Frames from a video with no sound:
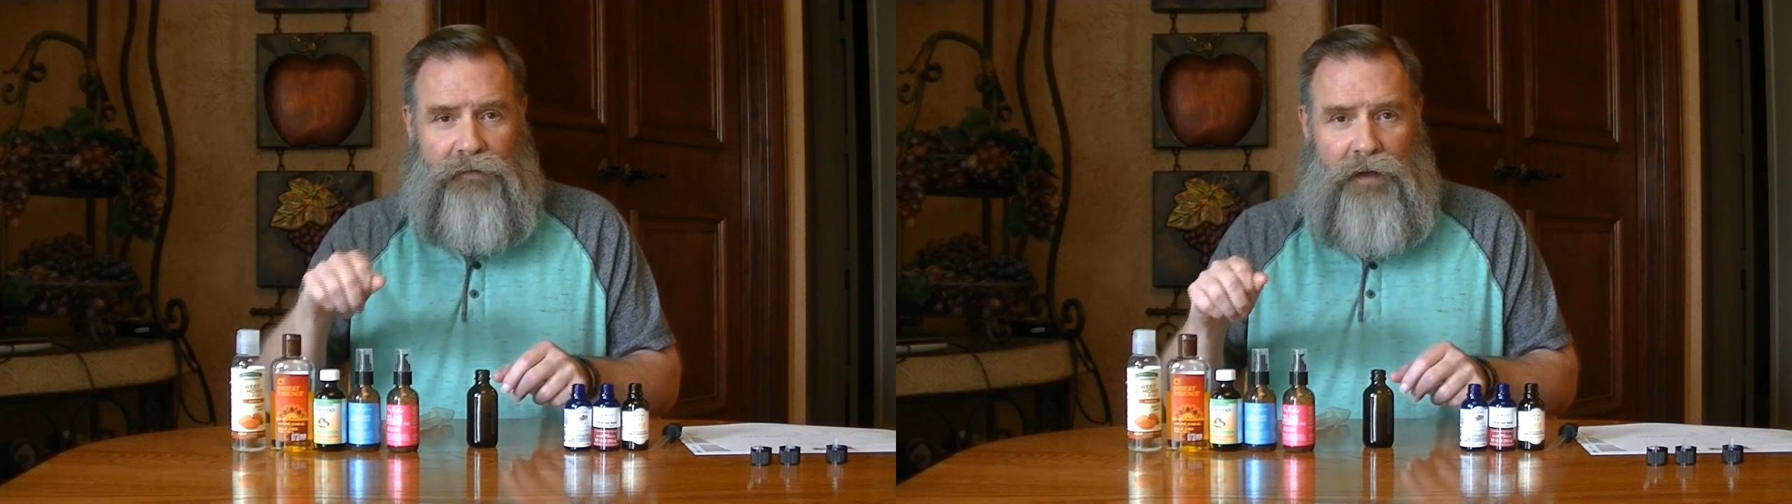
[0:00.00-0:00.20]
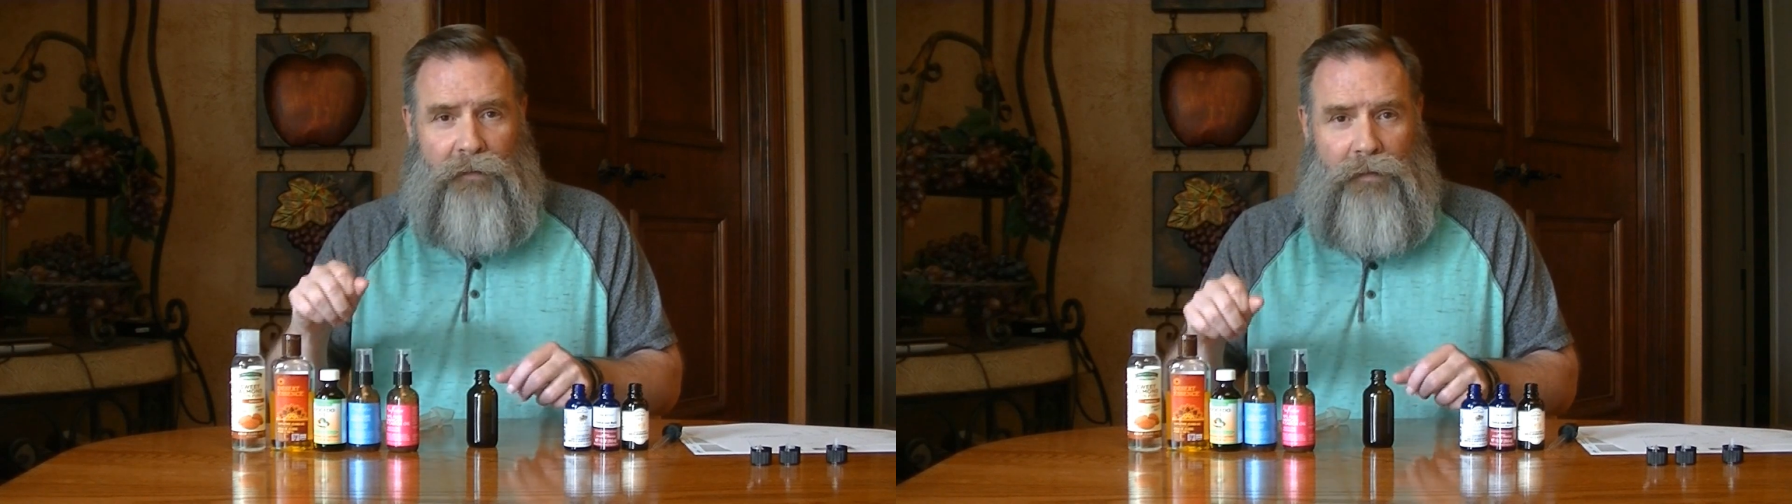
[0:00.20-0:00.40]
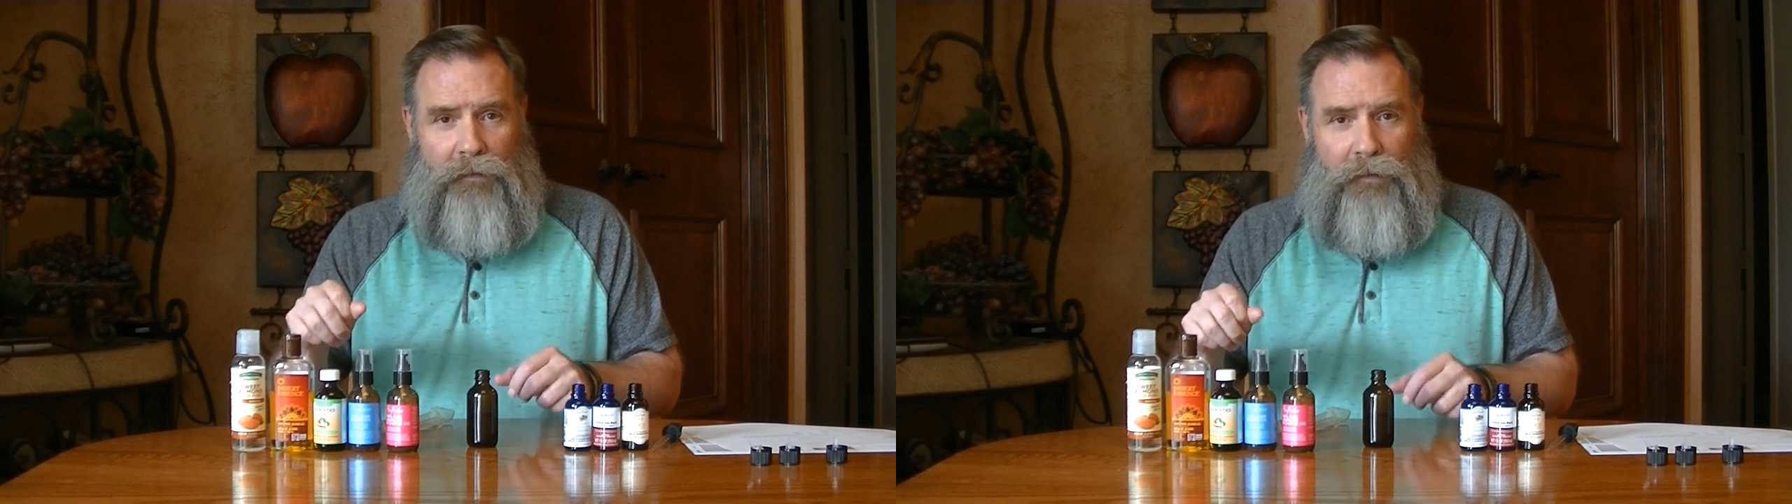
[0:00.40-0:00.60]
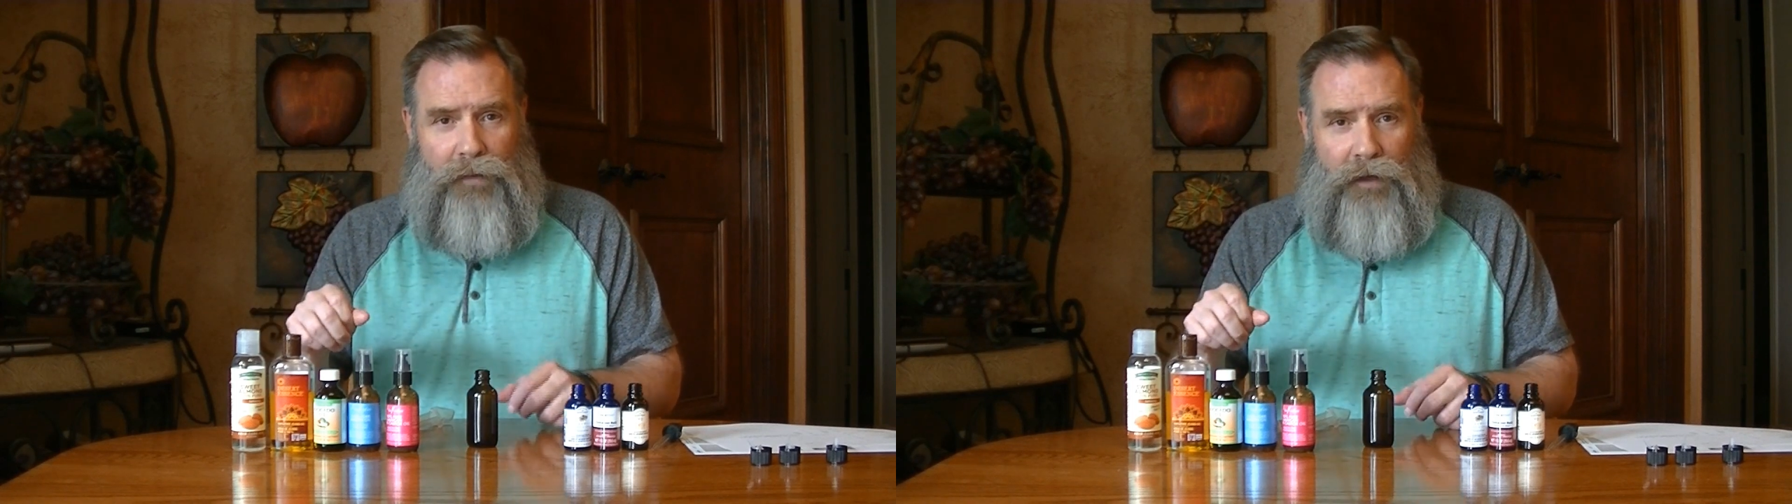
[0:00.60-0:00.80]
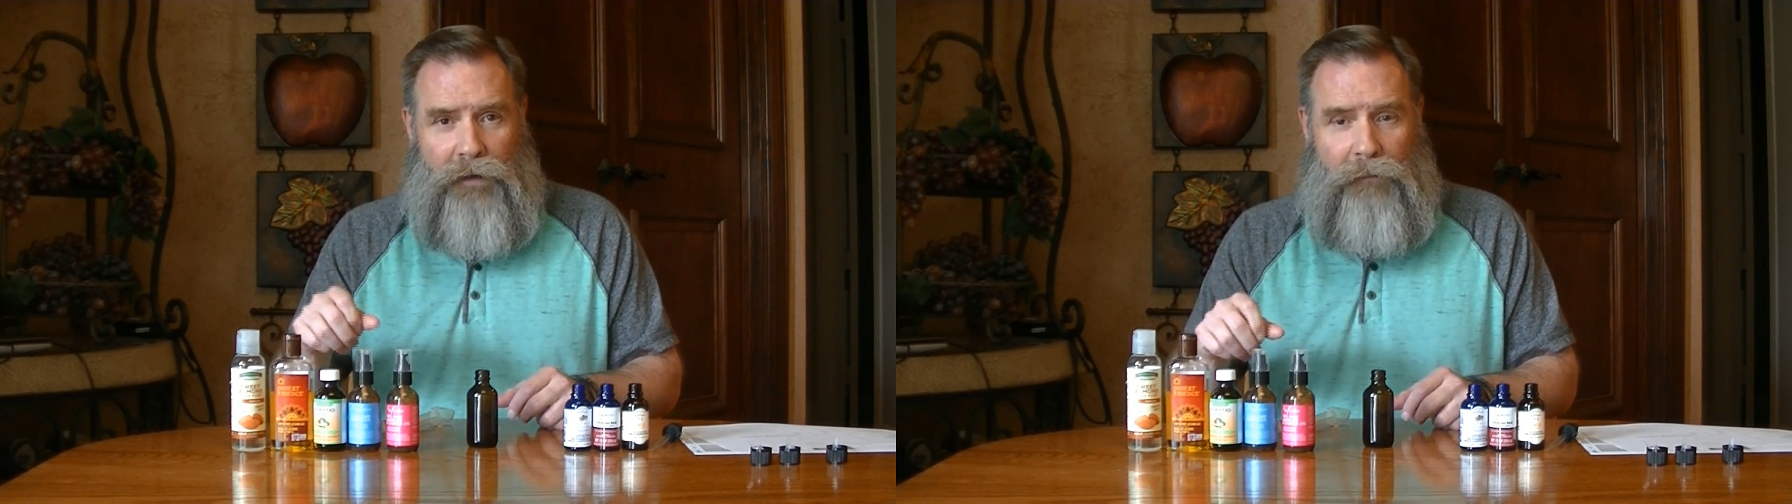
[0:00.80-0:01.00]
they put
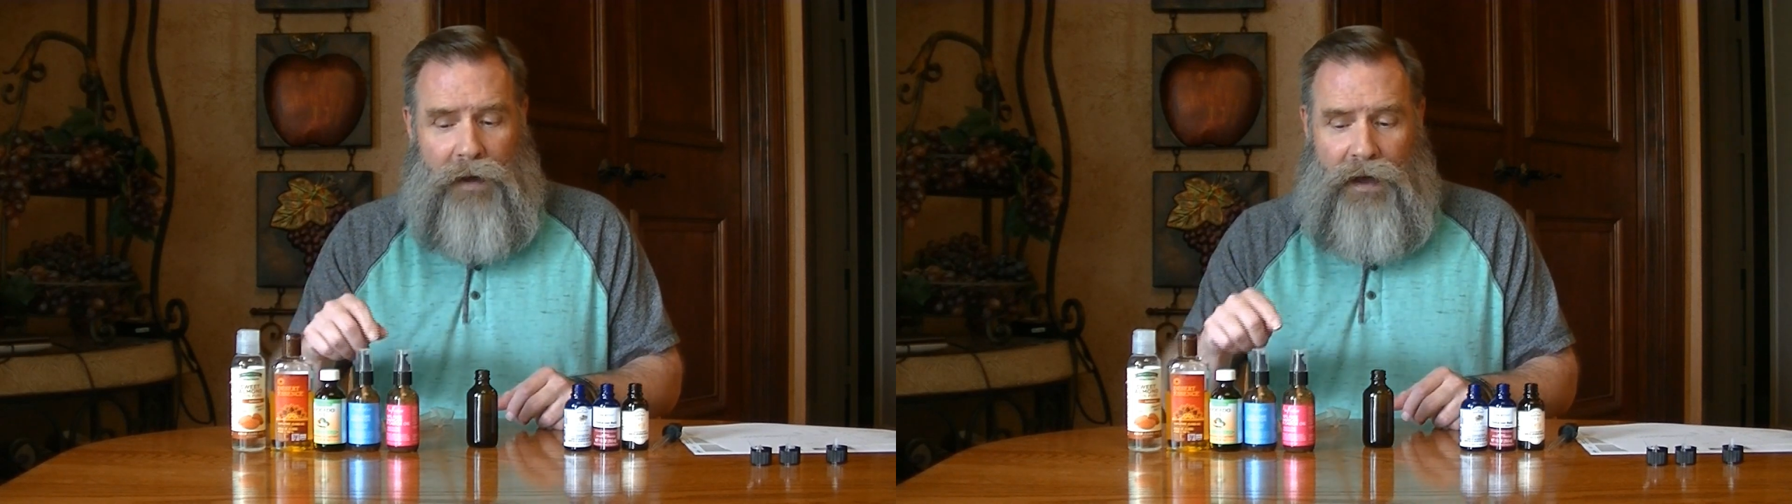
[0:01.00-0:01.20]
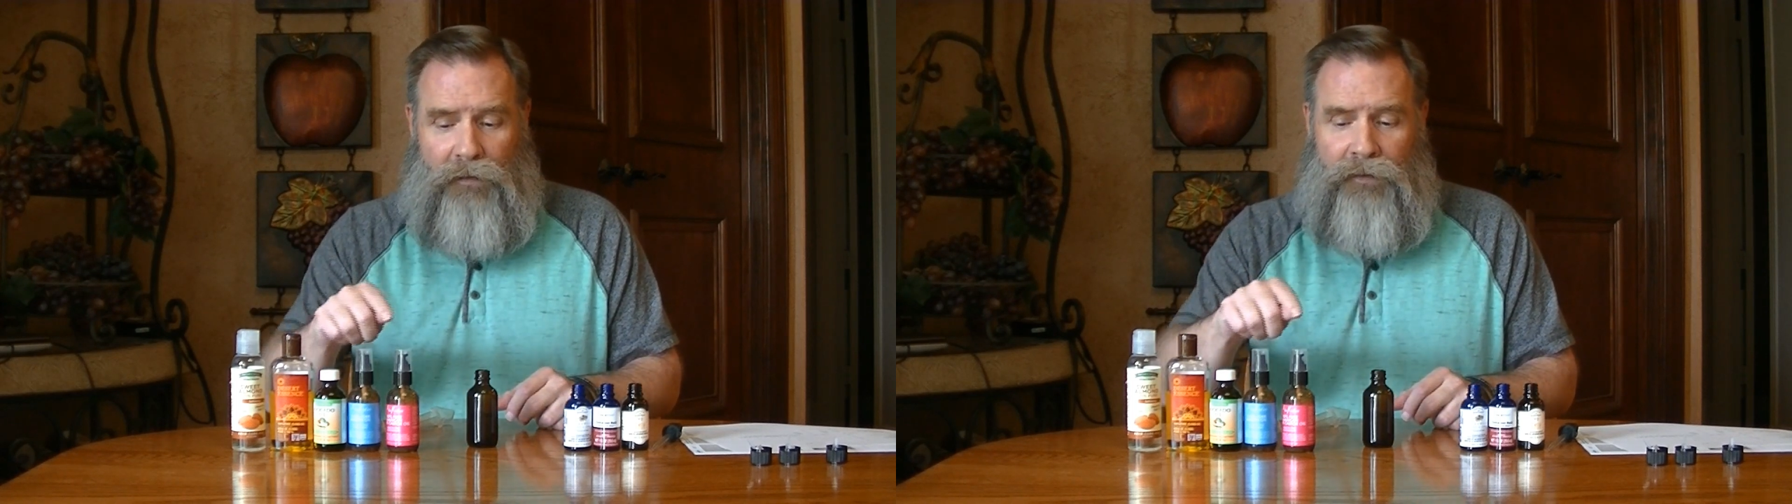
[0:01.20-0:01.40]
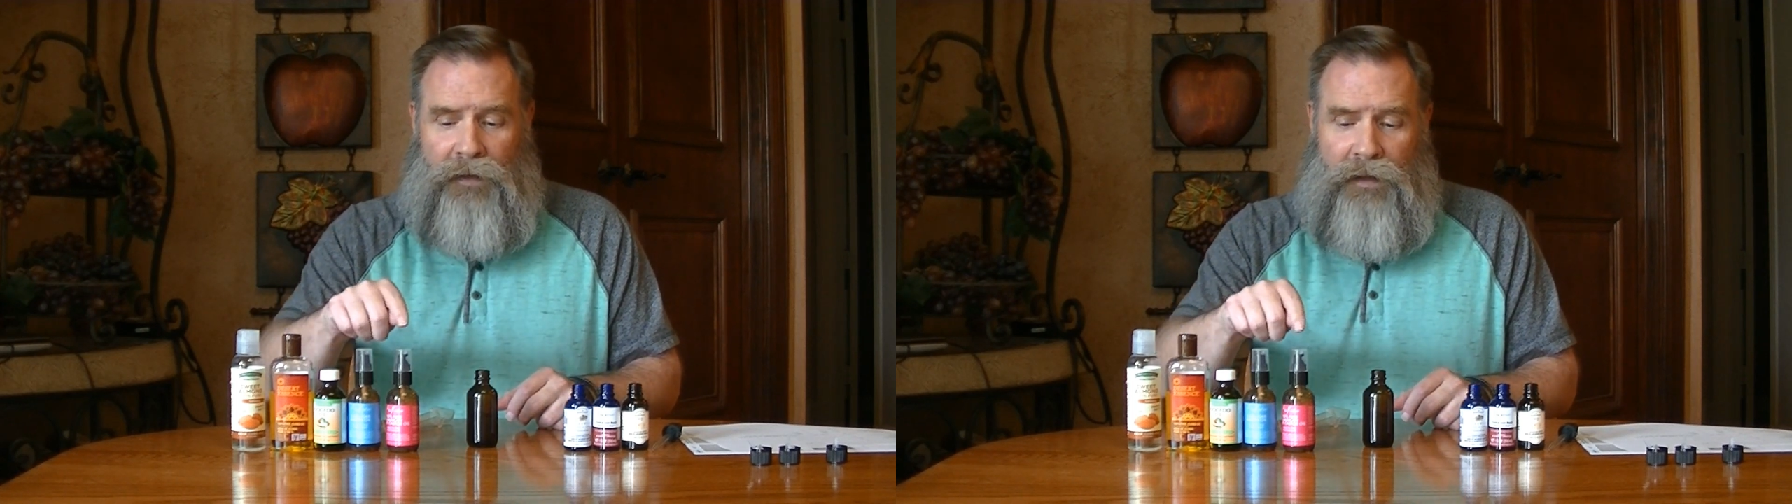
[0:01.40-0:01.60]
it in bottles,